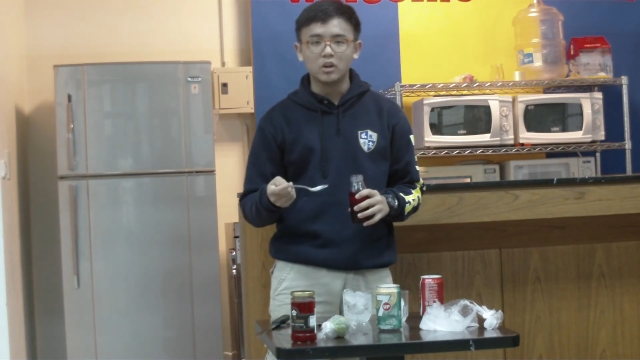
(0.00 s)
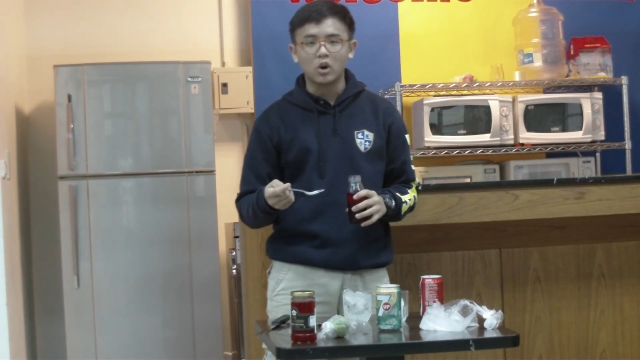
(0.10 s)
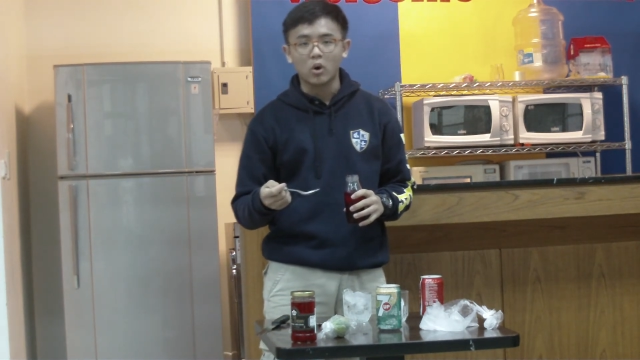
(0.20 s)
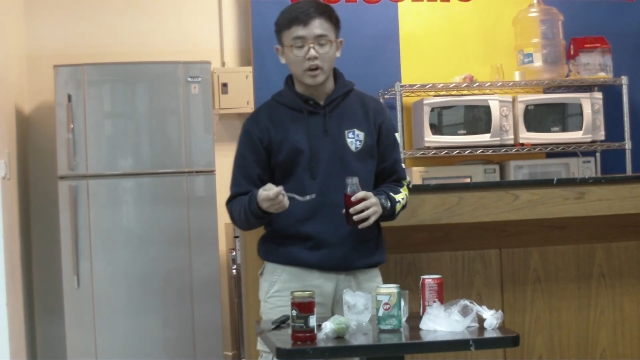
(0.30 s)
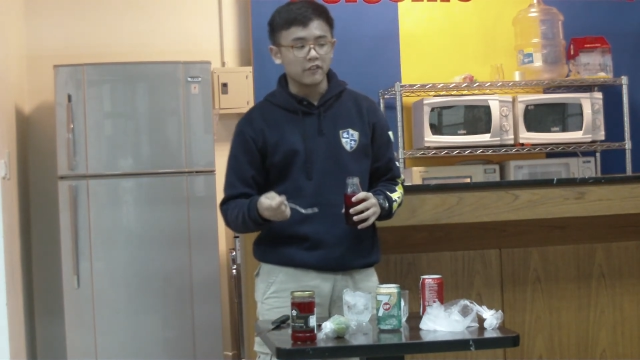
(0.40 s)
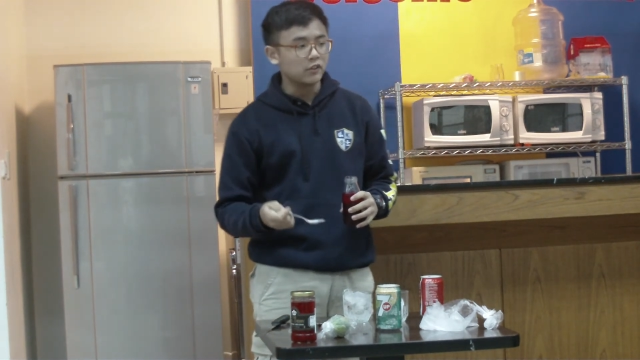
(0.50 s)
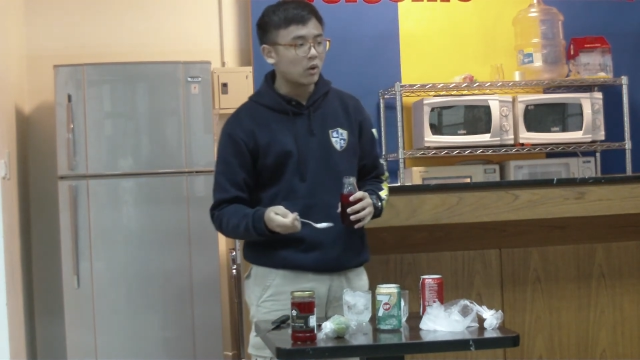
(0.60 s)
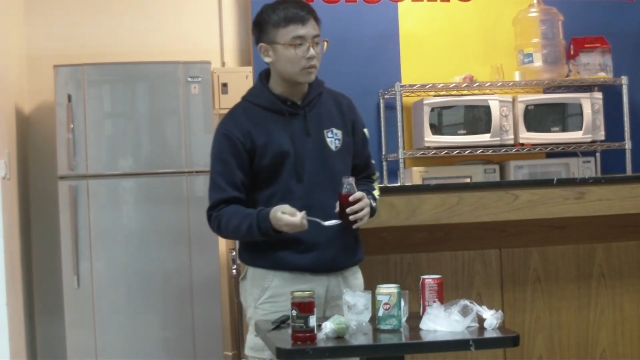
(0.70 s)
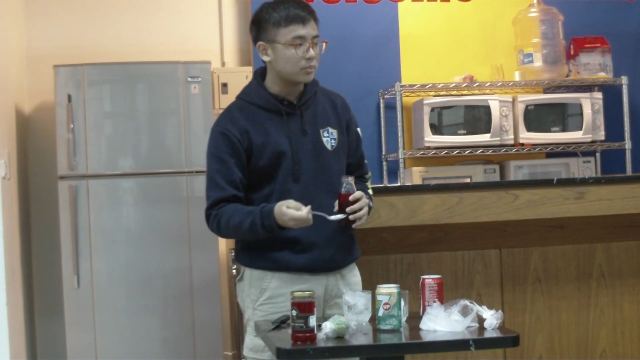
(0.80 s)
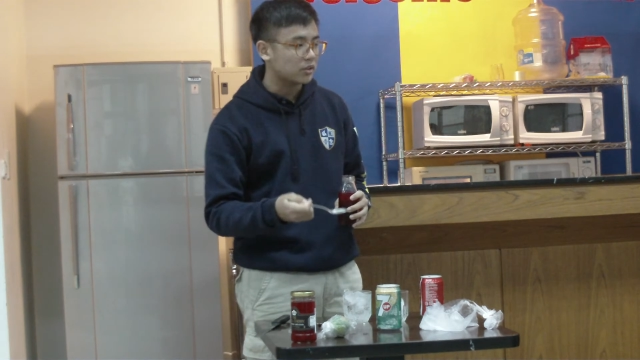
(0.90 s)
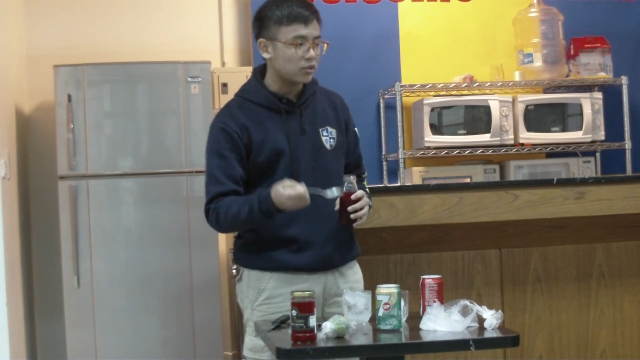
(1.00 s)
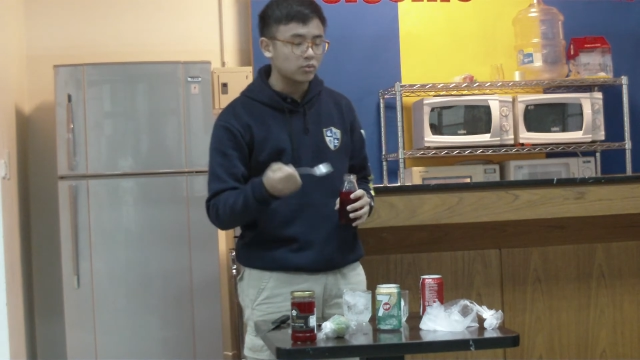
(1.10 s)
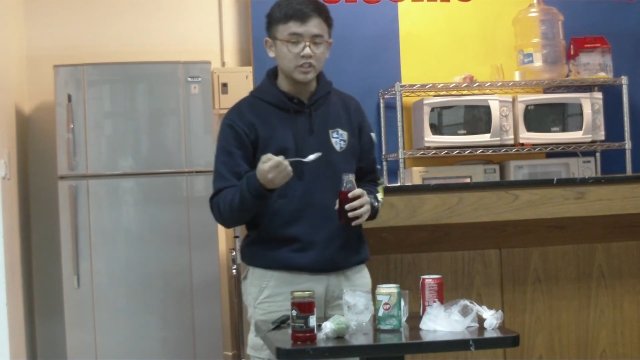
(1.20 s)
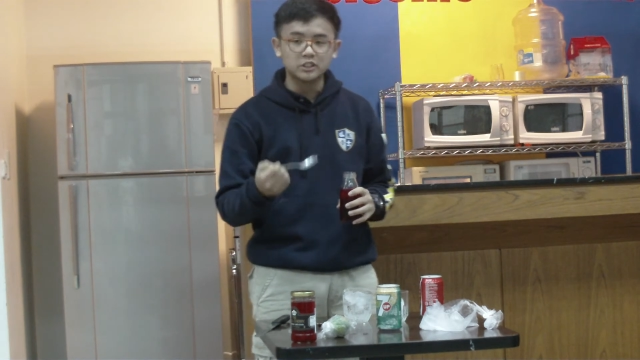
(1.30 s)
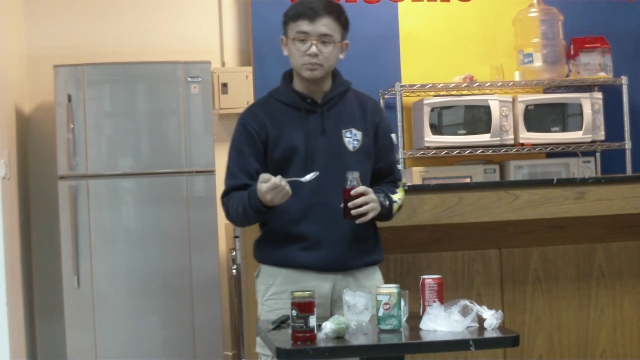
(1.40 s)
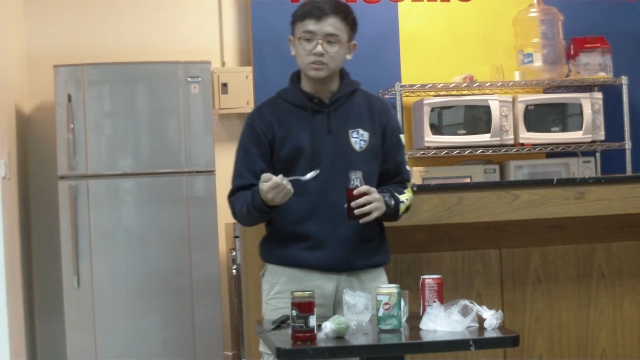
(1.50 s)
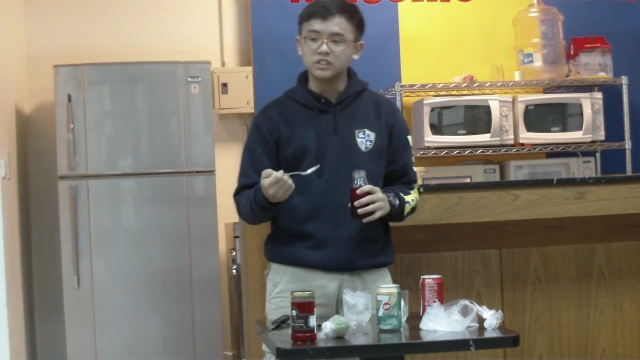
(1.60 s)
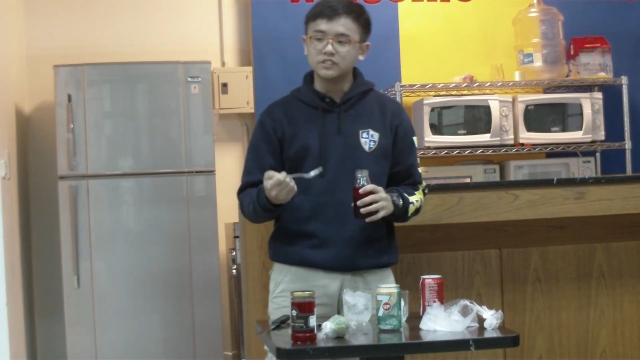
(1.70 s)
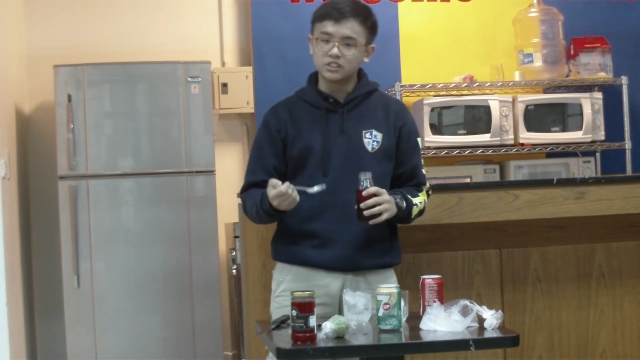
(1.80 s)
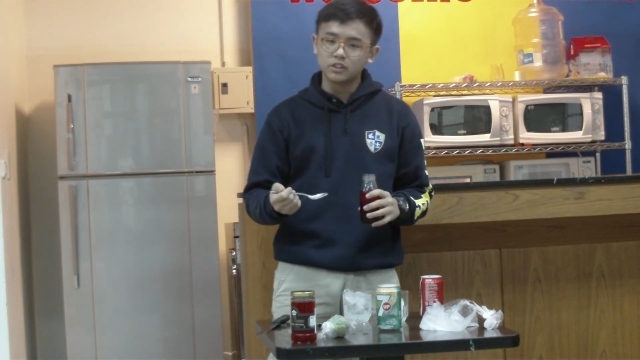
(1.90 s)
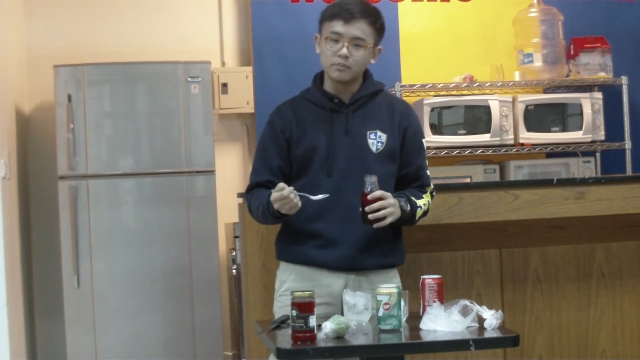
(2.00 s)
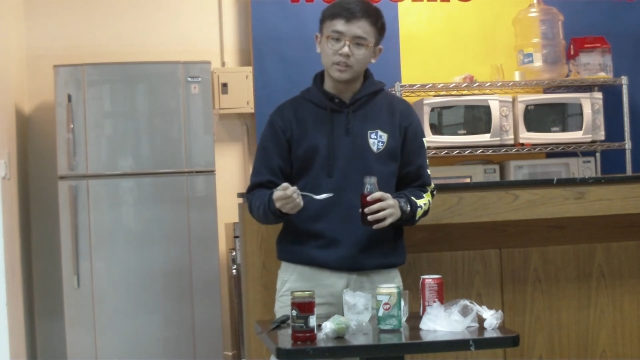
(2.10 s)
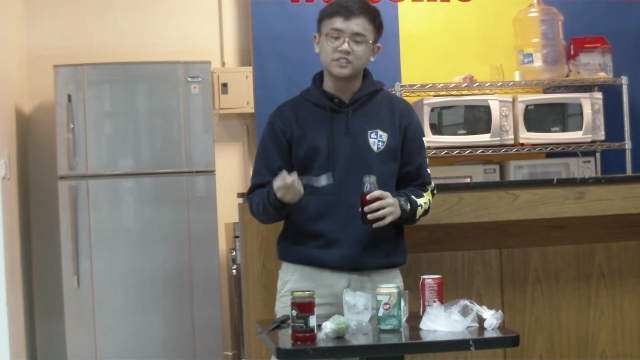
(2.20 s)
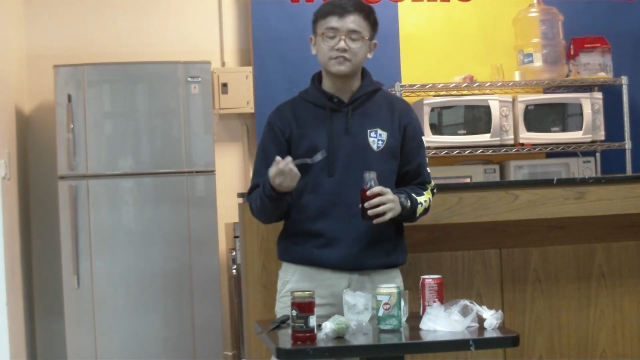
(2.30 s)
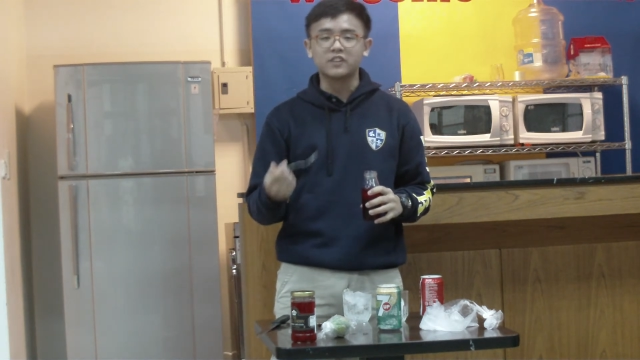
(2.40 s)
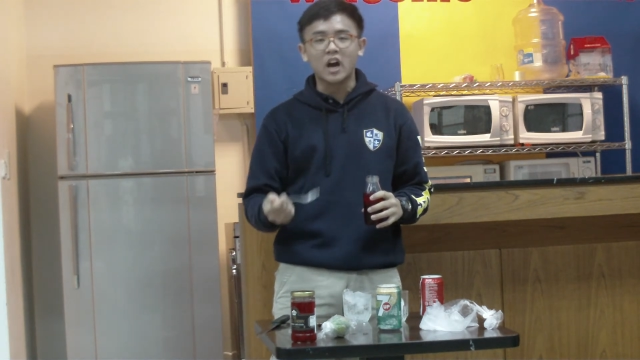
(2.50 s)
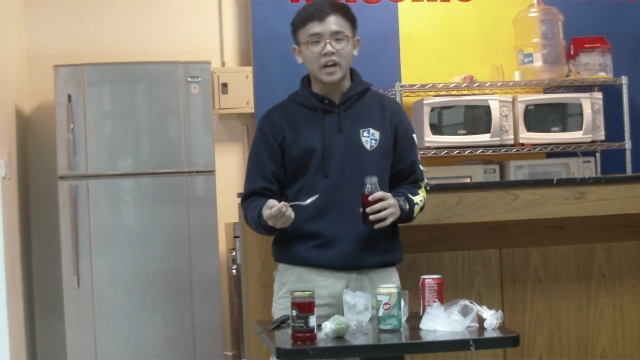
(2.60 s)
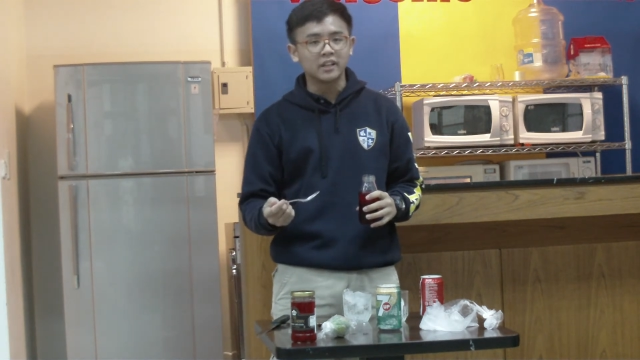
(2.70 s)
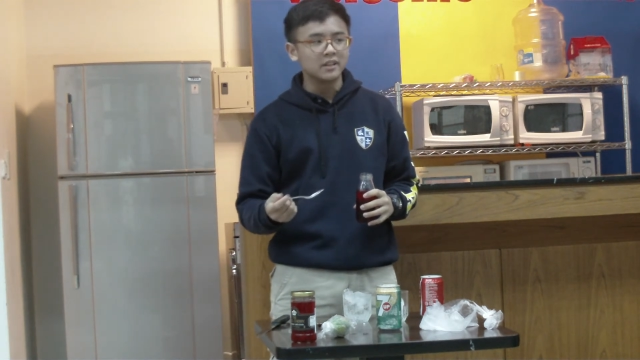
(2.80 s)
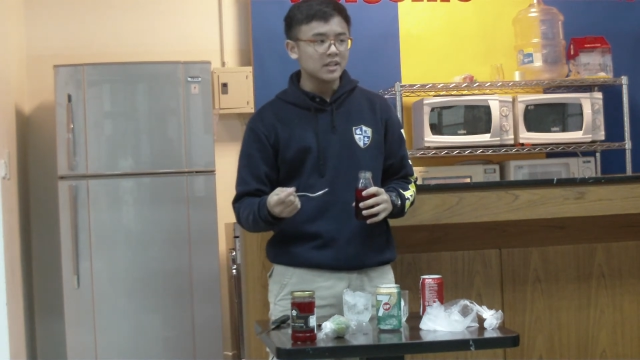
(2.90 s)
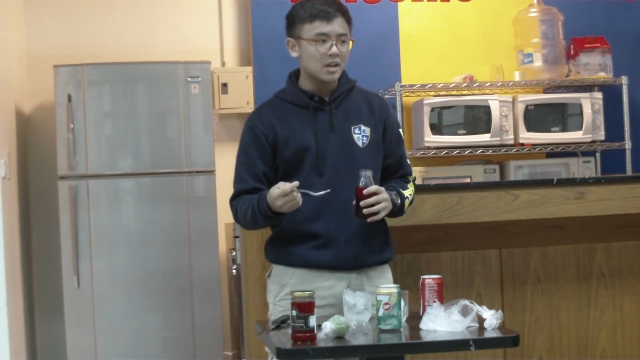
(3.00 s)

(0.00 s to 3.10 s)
or if you want to put 3 spoons of syrup, it's fine,